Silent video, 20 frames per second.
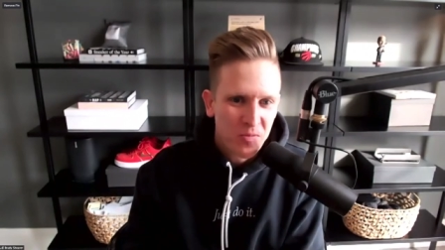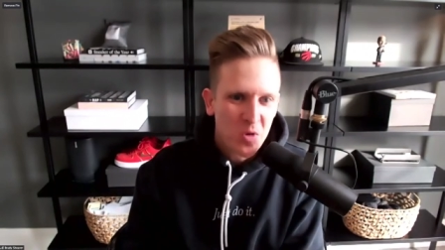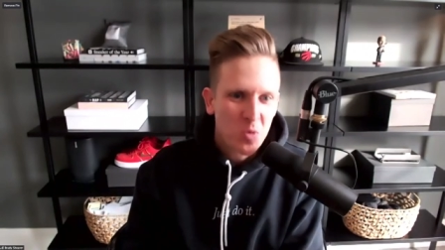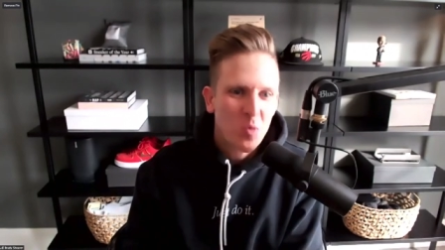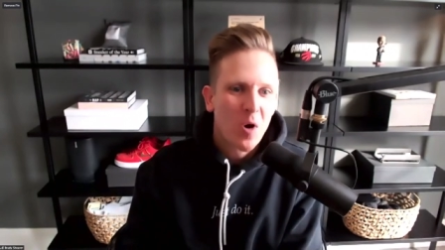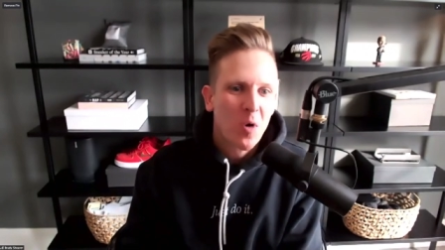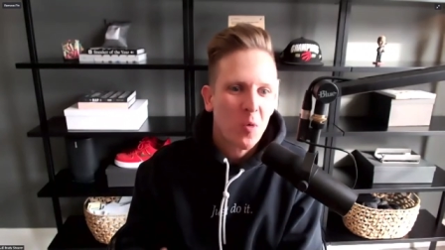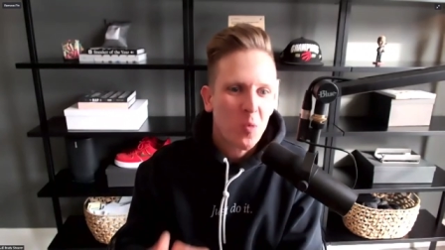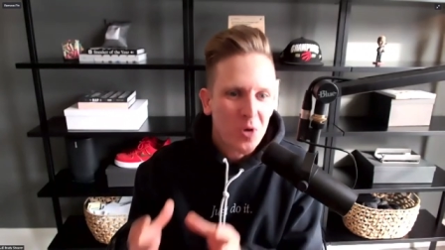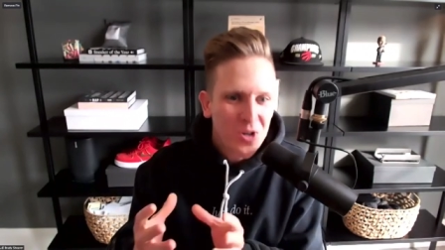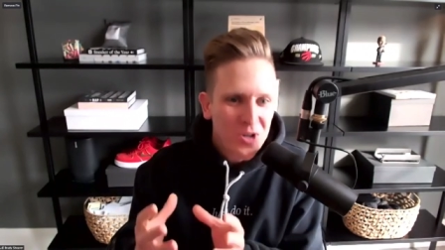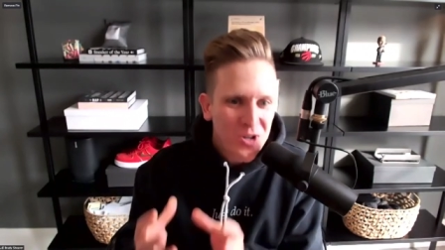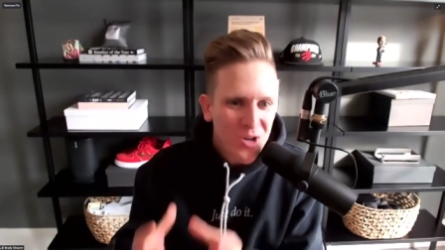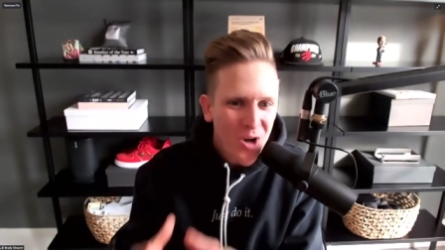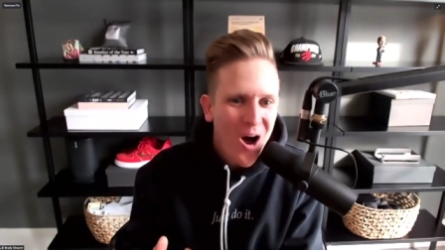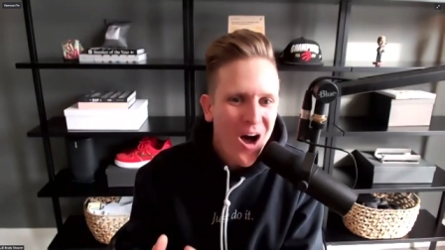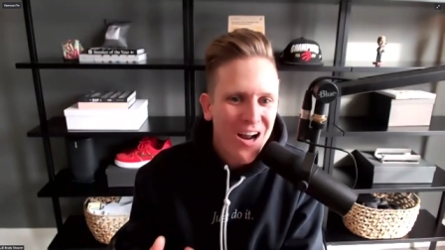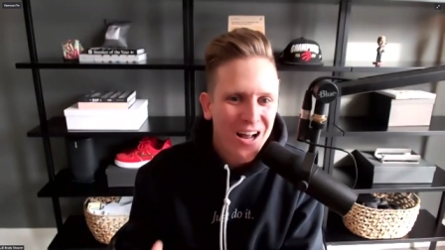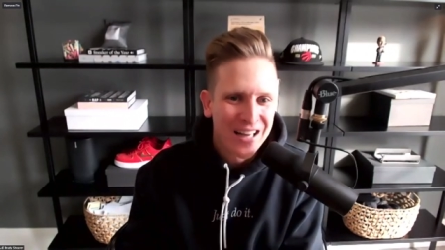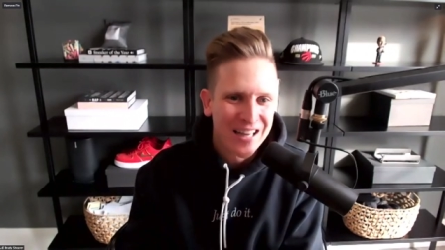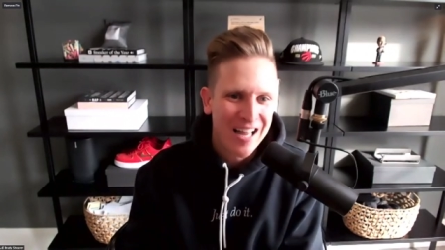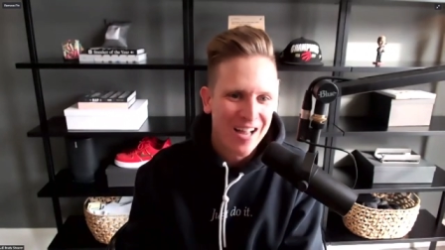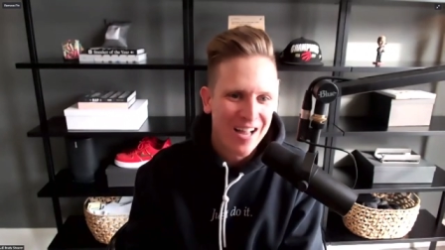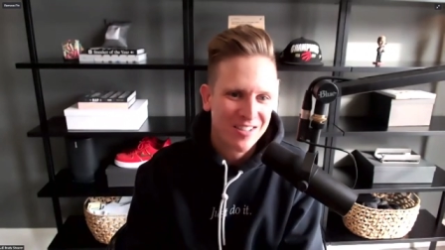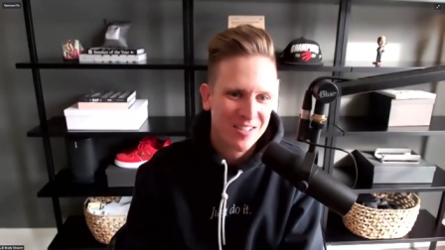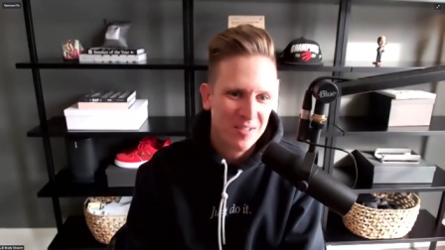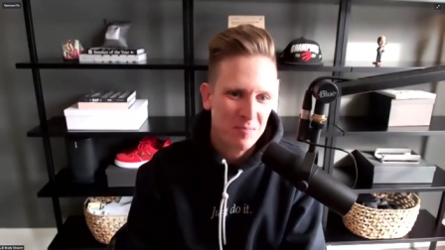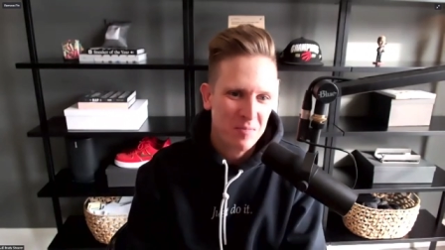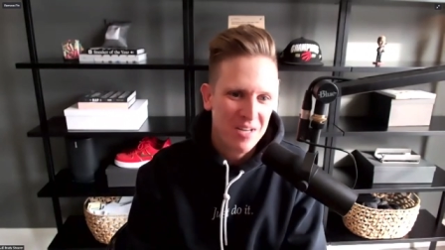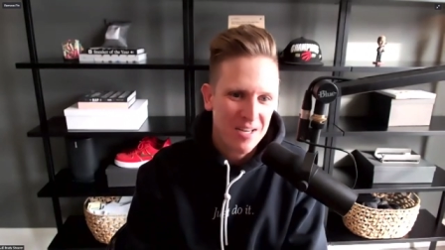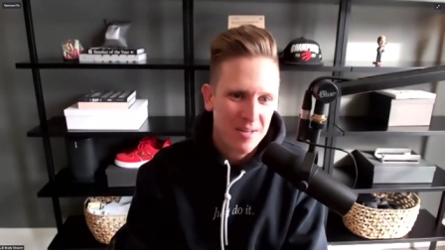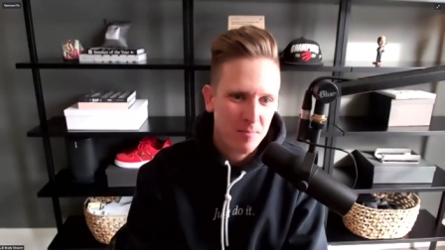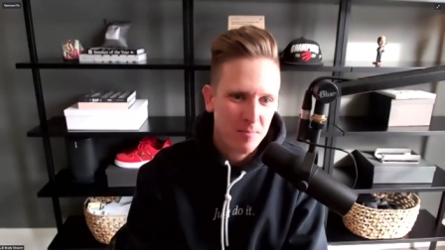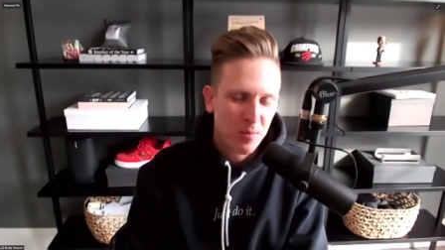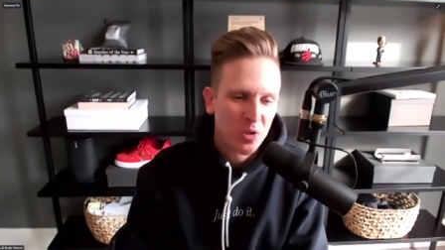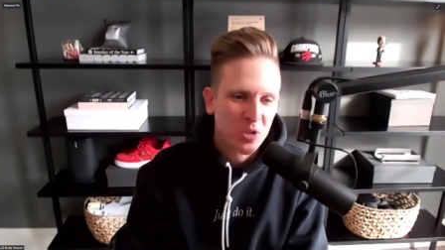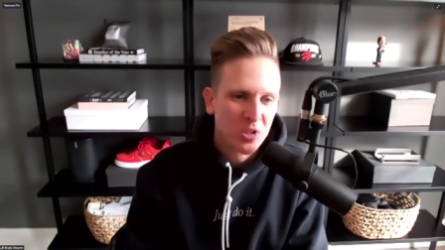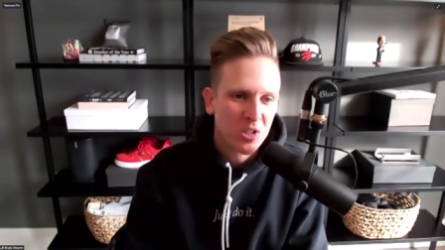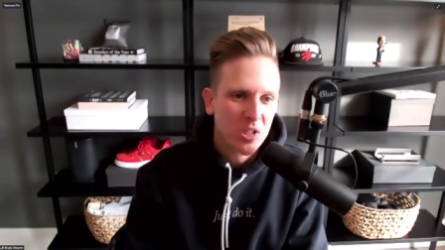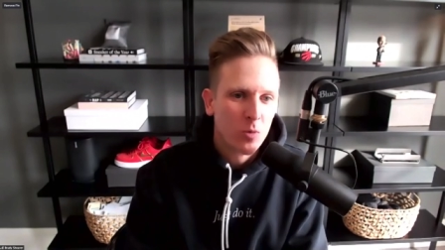where we're not allowed to meet in
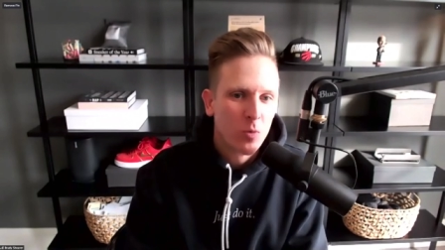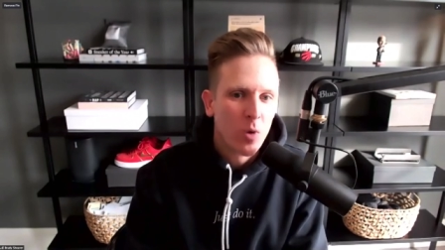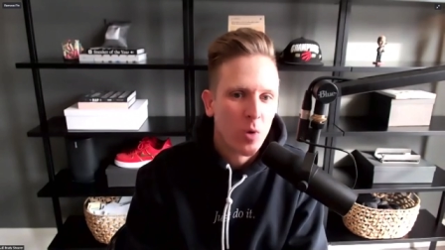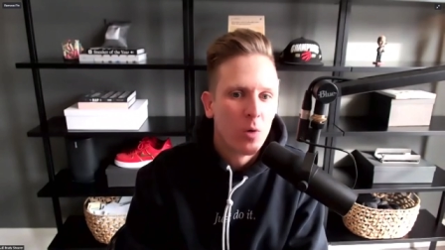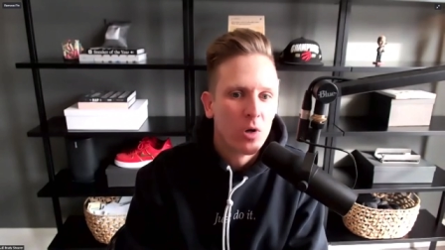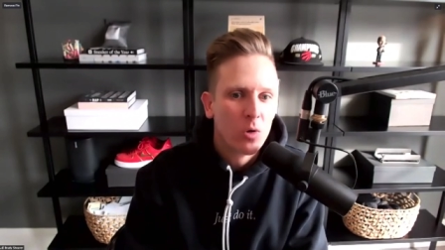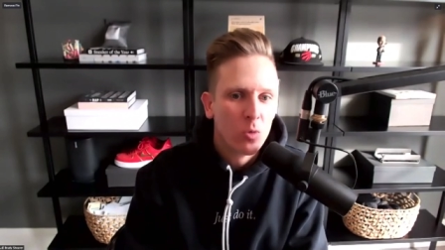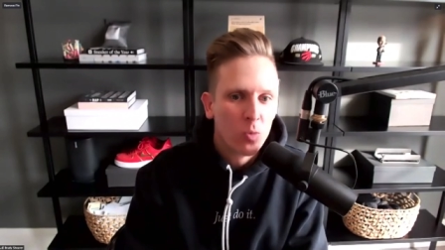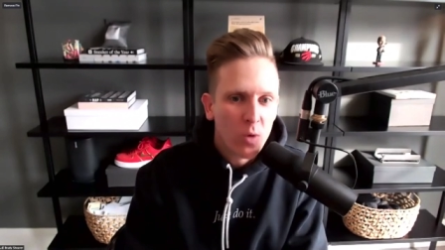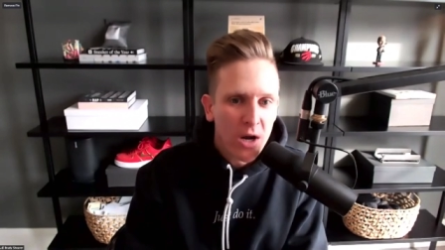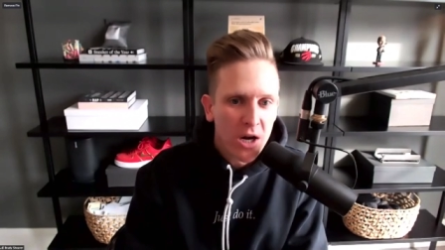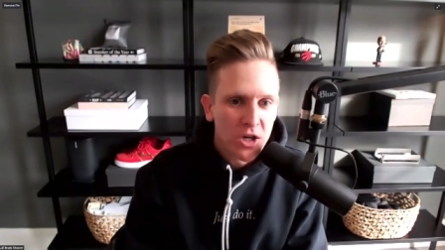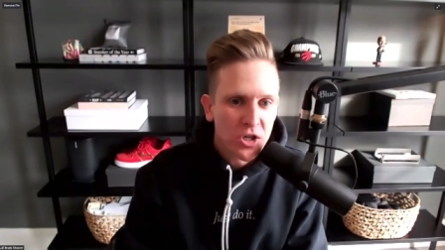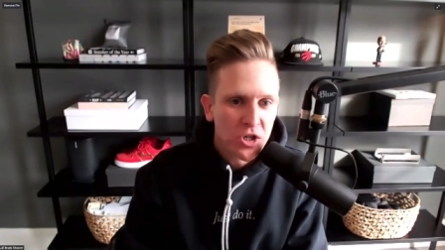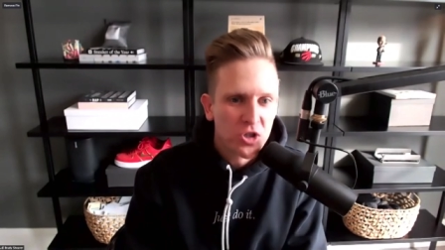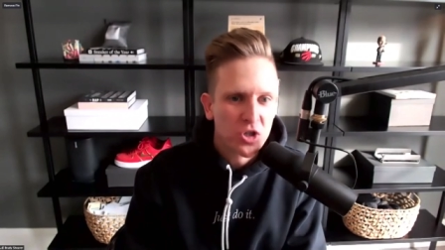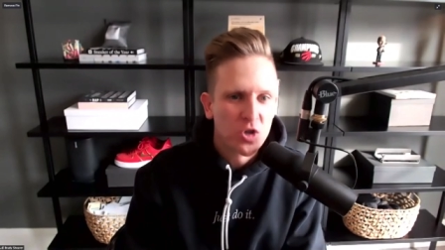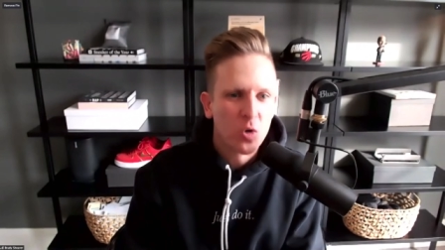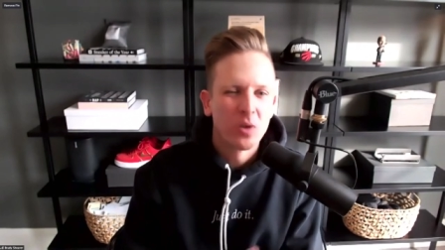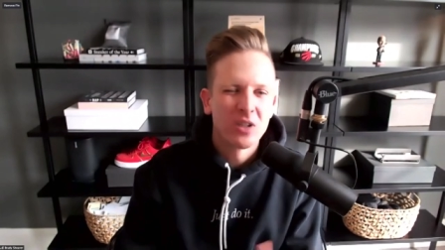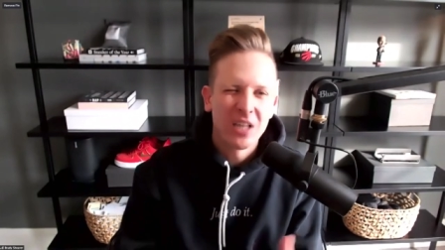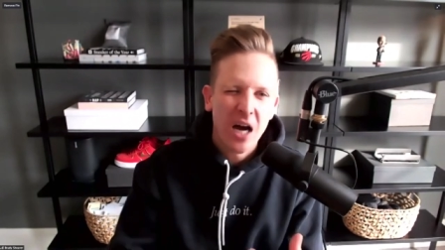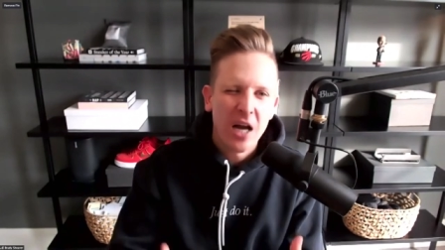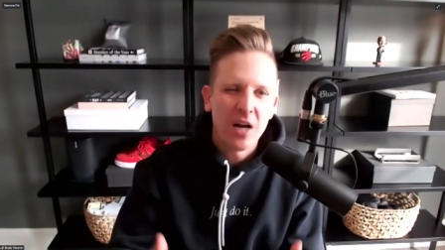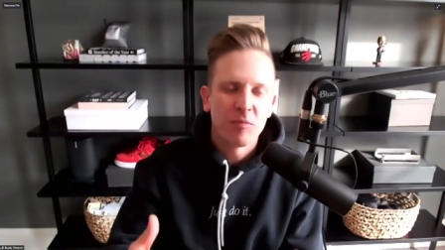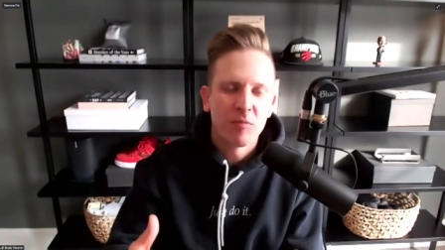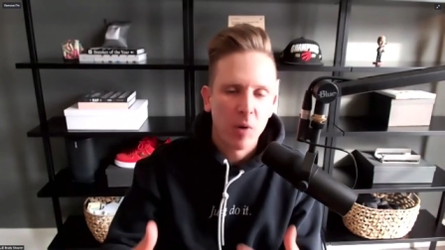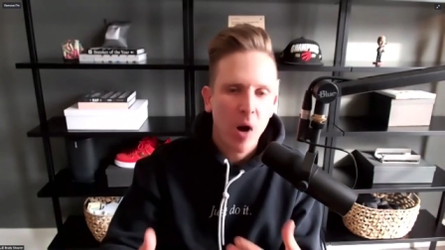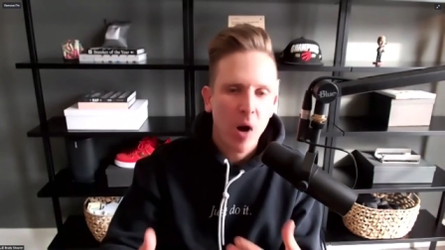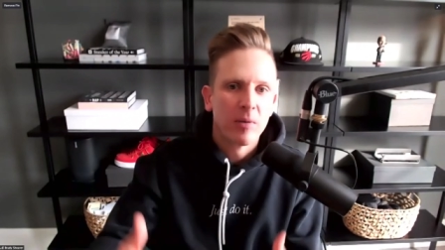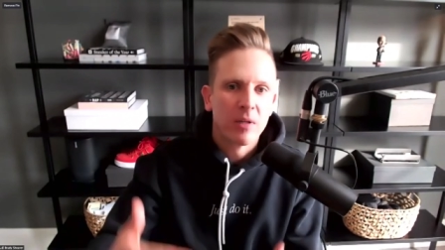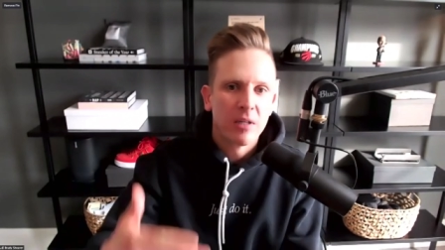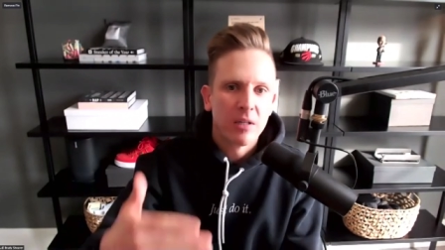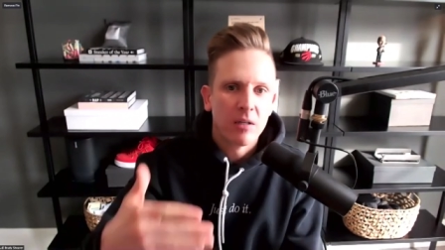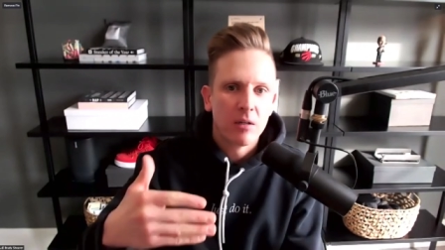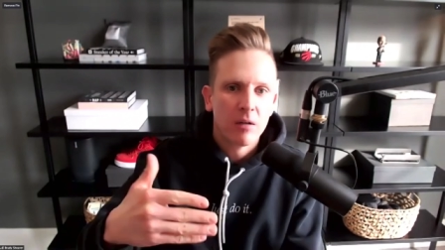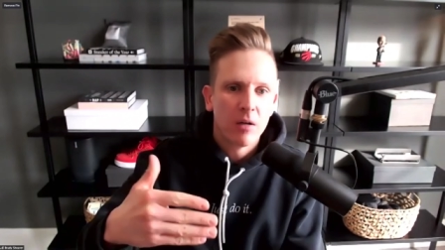person the way we wish. And so sure. it's kind of probably